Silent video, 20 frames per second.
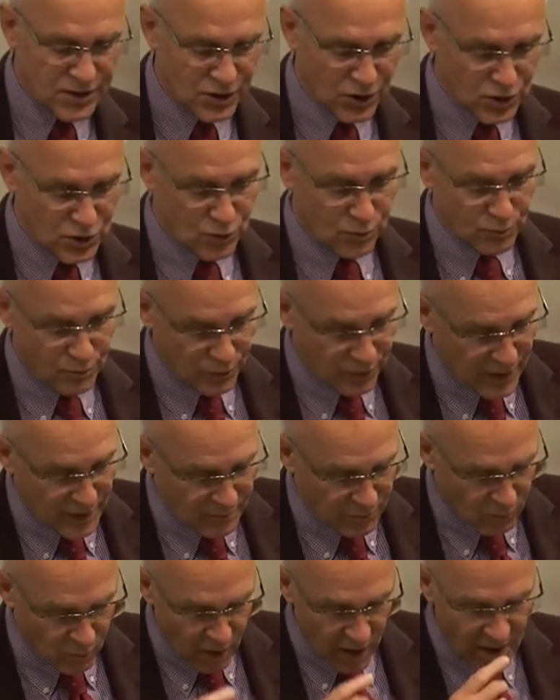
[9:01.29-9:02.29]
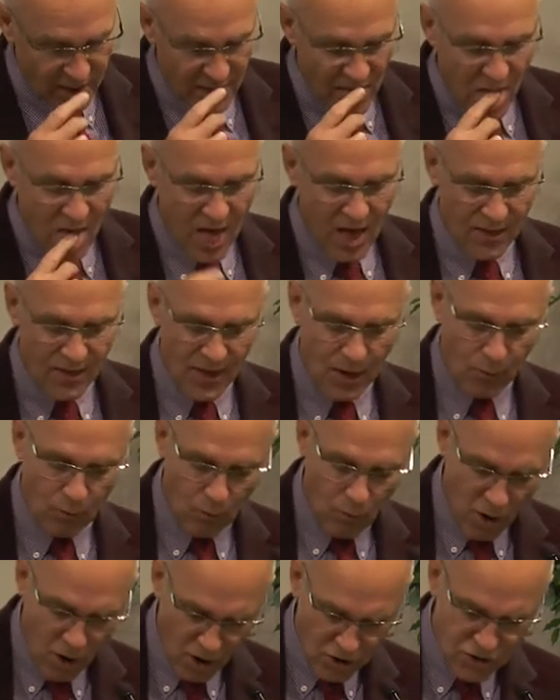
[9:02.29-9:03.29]
the Supreme One, that
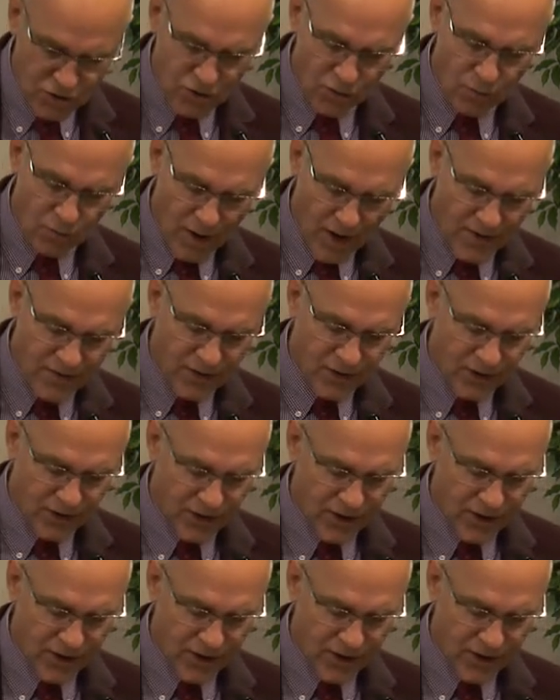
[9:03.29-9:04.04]
washed away their